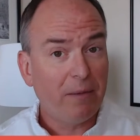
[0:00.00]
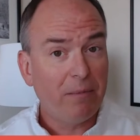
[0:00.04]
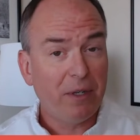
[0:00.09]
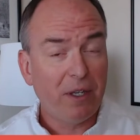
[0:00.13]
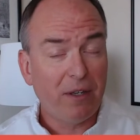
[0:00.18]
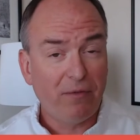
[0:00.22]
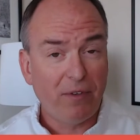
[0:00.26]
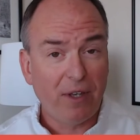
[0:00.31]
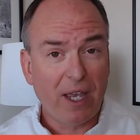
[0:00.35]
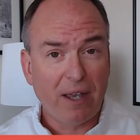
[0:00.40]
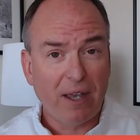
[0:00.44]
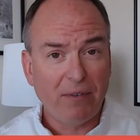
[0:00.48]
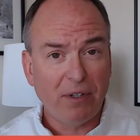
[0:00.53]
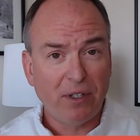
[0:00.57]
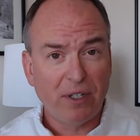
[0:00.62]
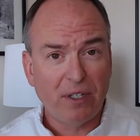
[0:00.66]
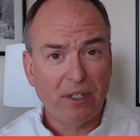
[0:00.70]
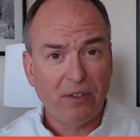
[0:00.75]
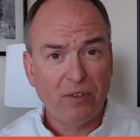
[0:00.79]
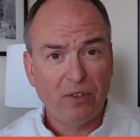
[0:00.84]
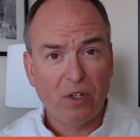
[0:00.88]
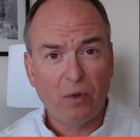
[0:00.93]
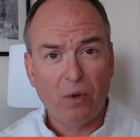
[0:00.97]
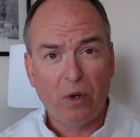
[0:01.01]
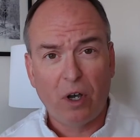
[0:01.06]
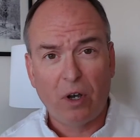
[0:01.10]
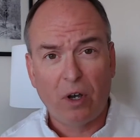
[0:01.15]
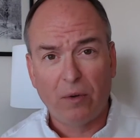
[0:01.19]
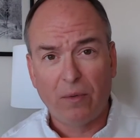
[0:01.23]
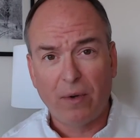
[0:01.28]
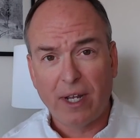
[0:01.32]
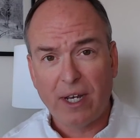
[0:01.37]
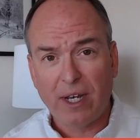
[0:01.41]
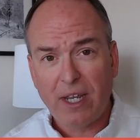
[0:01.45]
If you haven't done so
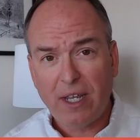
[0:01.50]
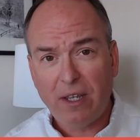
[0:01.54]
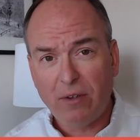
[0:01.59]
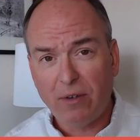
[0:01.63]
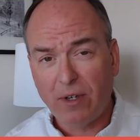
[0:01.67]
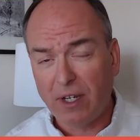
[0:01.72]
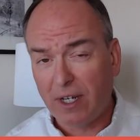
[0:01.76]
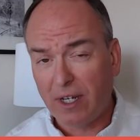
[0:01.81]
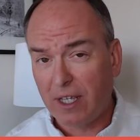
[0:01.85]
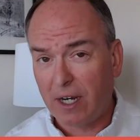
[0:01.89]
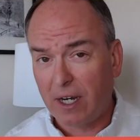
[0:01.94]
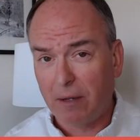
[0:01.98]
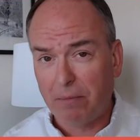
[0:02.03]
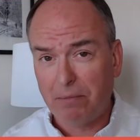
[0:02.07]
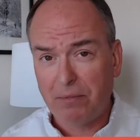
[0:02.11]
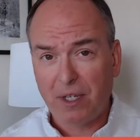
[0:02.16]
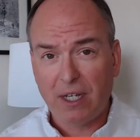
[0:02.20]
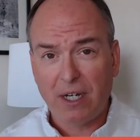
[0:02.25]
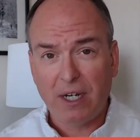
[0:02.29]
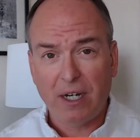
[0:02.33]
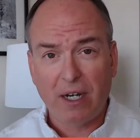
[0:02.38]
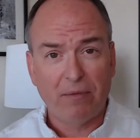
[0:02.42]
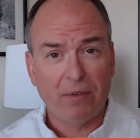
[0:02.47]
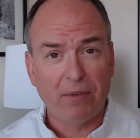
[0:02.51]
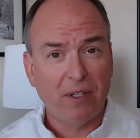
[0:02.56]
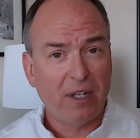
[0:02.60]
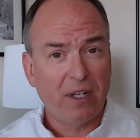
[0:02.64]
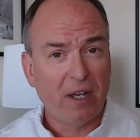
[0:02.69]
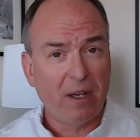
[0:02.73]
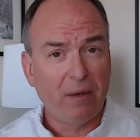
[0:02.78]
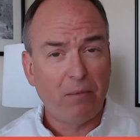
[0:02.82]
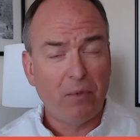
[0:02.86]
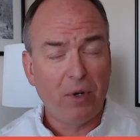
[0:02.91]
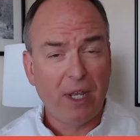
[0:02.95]
already, you can get updated every
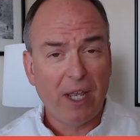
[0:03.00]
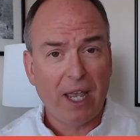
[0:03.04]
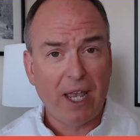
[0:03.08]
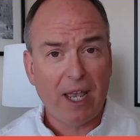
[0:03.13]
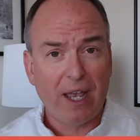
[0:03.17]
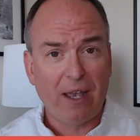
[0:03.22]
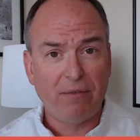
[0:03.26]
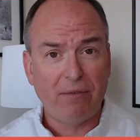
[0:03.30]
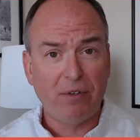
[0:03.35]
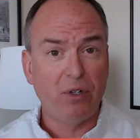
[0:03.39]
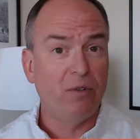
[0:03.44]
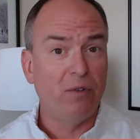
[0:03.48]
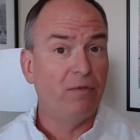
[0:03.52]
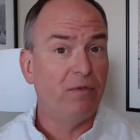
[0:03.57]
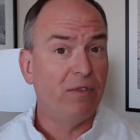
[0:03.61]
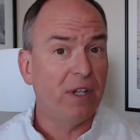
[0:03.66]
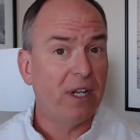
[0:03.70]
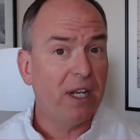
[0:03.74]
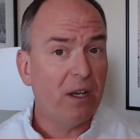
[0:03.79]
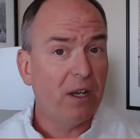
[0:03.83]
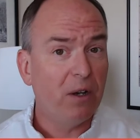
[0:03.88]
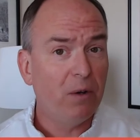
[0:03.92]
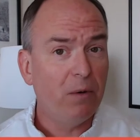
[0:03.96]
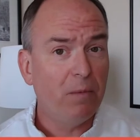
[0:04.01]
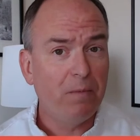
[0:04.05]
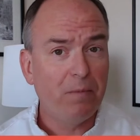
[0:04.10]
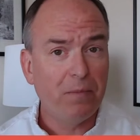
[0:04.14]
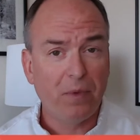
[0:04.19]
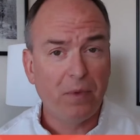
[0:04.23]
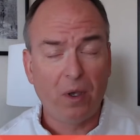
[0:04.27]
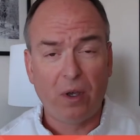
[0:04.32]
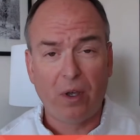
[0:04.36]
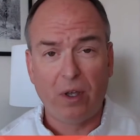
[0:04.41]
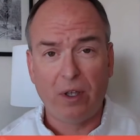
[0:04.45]
time we have a new video
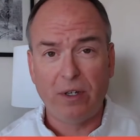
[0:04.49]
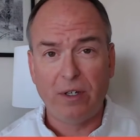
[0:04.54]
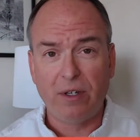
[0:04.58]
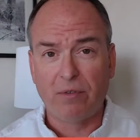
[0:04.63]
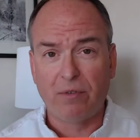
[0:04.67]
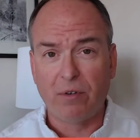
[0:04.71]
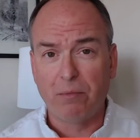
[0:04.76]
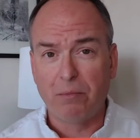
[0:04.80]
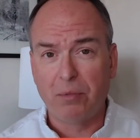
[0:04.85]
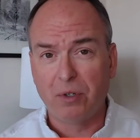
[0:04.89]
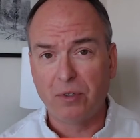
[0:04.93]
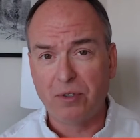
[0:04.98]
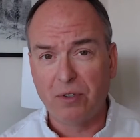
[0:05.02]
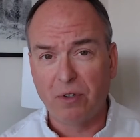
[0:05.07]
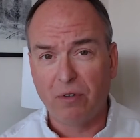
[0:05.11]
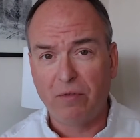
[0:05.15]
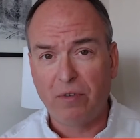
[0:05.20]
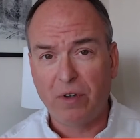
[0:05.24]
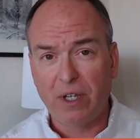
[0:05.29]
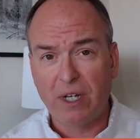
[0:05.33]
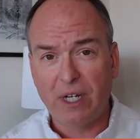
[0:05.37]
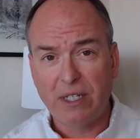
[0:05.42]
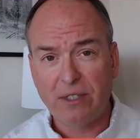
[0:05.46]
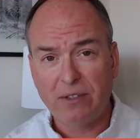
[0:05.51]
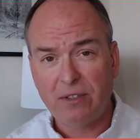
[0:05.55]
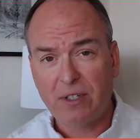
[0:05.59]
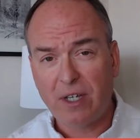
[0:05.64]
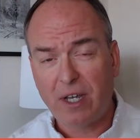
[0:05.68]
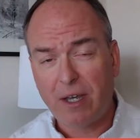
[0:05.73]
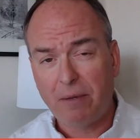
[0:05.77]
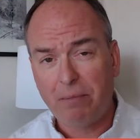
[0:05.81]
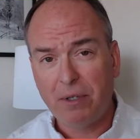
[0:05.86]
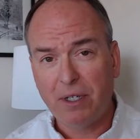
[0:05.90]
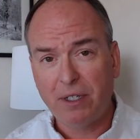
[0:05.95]
on different personal finance
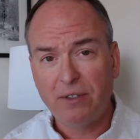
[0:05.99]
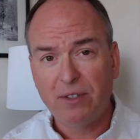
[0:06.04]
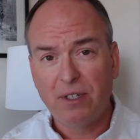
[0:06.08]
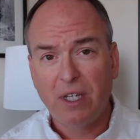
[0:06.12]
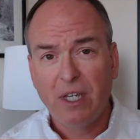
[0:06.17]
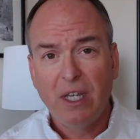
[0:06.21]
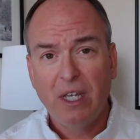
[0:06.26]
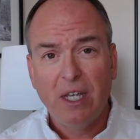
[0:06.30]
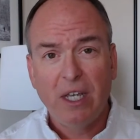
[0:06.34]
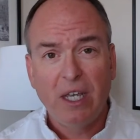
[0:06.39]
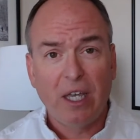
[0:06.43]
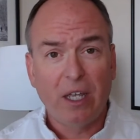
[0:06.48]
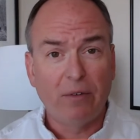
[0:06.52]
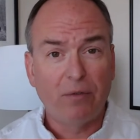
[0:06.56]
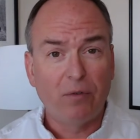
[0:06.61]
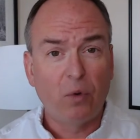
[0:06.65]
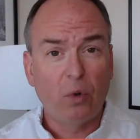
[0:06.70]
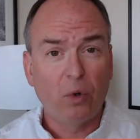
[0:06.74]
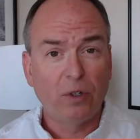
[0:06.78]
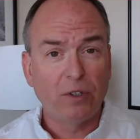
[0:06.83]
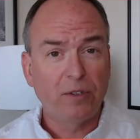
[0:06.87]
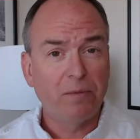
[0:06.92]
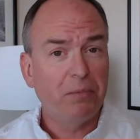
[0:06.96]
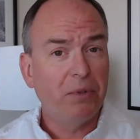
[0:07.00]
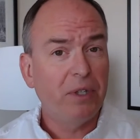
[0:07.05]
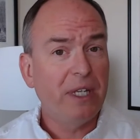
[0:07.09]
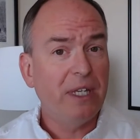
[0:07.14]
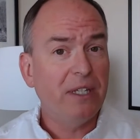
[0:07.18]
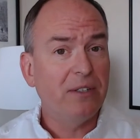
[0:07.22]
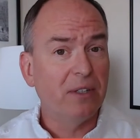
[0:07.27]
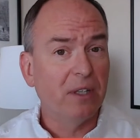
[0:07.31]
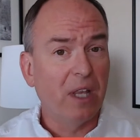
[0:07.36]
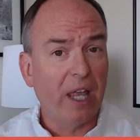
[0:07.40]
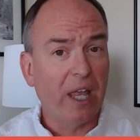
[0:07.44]
topics. And of course,
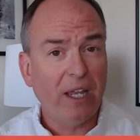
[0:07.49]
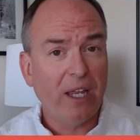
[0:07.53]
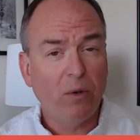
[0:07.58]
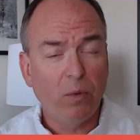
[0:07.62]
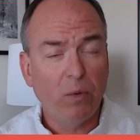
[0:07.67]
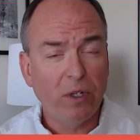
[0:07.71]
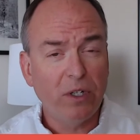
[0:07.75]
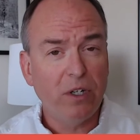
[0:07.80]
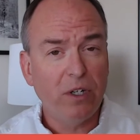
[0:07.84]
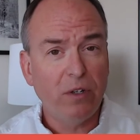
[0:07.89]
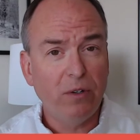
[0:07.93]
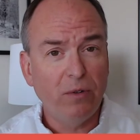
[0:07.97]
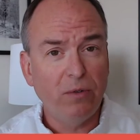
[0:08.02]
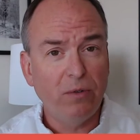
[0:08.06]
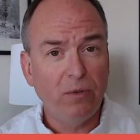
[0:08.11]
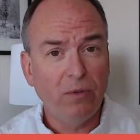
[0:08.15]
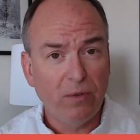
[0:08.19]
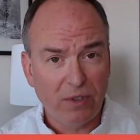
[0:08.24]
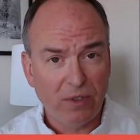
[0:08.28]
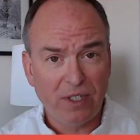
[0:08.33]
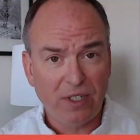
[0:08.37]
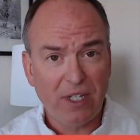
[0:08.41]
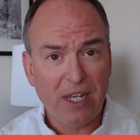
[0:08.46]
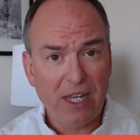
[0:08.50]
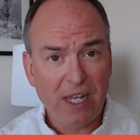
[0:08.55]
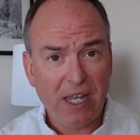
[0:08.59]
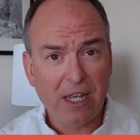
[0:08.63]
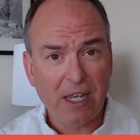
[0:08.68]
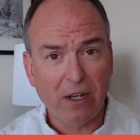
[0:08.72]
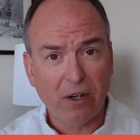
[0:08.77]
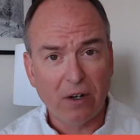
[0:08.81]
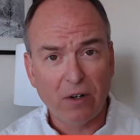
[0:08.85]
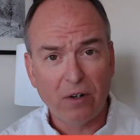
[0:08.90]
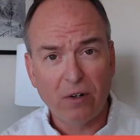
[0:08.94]
please like what you see
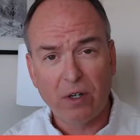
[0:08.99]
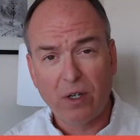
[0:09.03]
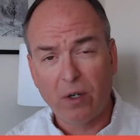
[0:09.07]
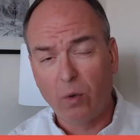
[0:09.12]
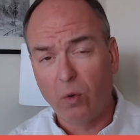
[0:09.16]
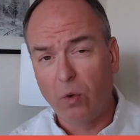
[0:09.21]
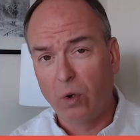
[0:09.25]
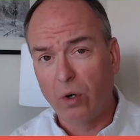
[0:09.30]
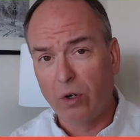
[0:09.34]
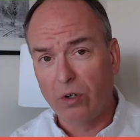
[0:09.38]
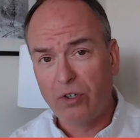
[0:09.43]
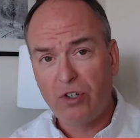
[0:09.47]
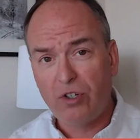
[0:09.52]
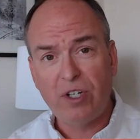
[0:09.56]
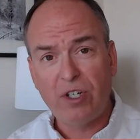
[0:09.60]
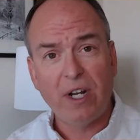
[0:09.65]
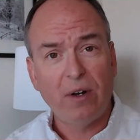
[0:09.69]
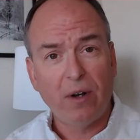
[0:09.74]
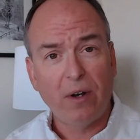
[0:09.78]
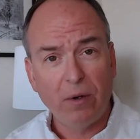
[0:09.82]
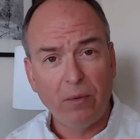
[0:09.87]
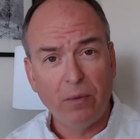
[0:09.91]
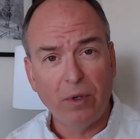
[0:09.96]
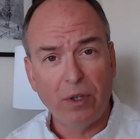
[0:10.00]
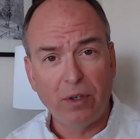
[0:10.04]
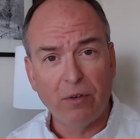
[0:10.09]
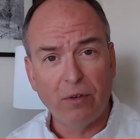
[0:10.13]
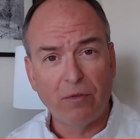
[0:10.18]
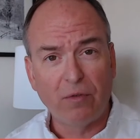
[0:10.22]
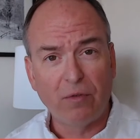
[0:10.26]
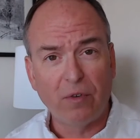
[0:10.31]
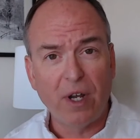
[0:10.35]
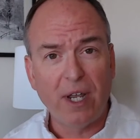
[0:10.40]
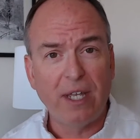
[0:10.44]
here or share it with your
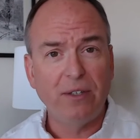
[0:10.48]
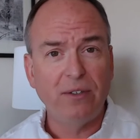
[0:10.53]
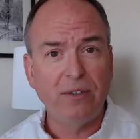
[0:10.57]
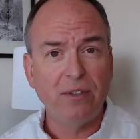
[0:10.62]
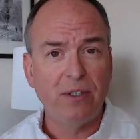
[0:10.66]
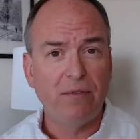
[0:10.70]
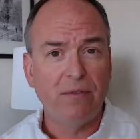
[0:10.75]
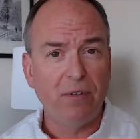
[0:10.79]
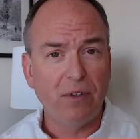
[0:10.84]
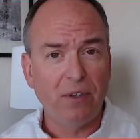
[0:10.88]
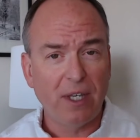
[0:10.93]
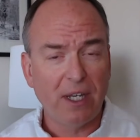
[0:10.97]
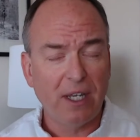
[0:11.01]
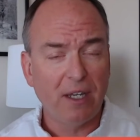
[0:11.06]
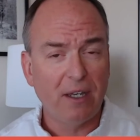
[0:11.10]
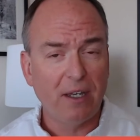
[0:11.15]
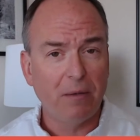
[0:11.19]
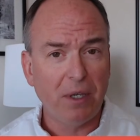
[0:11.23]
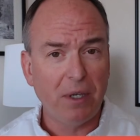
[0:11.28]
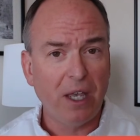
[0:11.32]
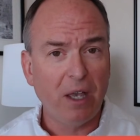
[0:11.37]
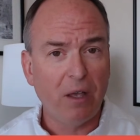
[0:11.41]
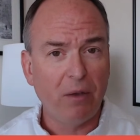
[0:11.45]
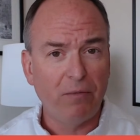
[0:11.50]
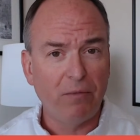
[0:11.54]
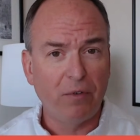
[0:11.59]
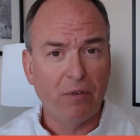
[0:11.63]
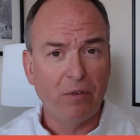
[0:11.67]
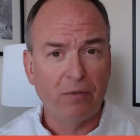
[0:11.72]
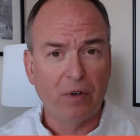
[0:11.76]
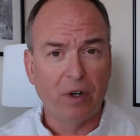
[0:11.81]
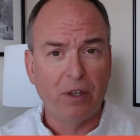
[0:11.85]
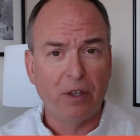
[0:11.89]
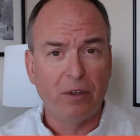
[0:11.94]
friends if you think it can be
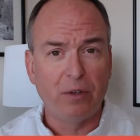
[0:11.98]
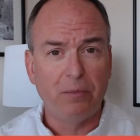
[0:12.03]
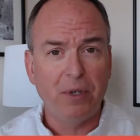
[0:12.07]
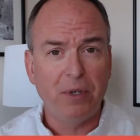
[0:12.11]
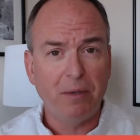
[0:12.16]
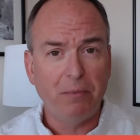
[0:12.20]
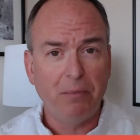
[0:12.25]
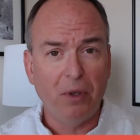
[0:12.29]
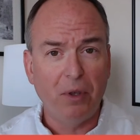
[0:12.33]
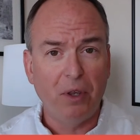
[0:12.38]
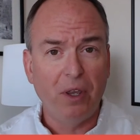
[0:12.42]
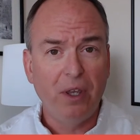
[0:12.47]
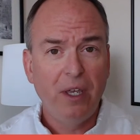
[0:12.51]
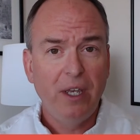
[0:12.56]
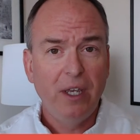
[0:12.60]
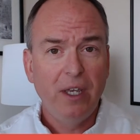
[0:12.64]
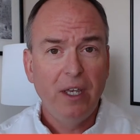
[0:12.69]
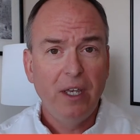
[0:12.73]
helpful for other people.